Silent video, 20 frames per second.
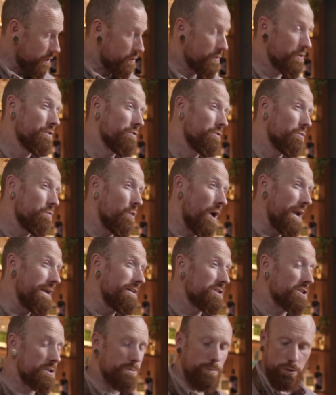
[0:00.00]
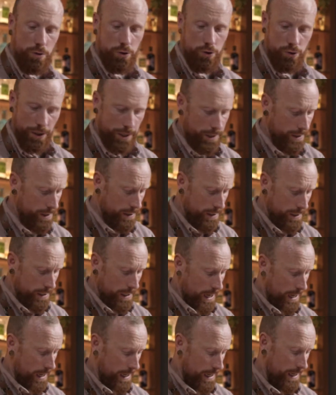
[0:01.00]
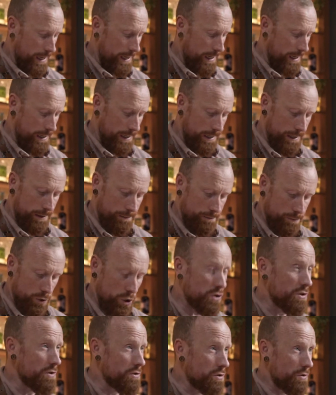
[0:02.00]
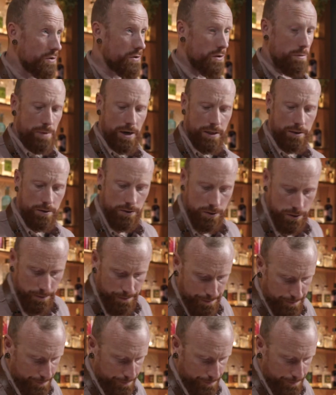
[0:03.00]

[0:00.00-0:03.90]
or another way to smoke a drink, just to show you the methods.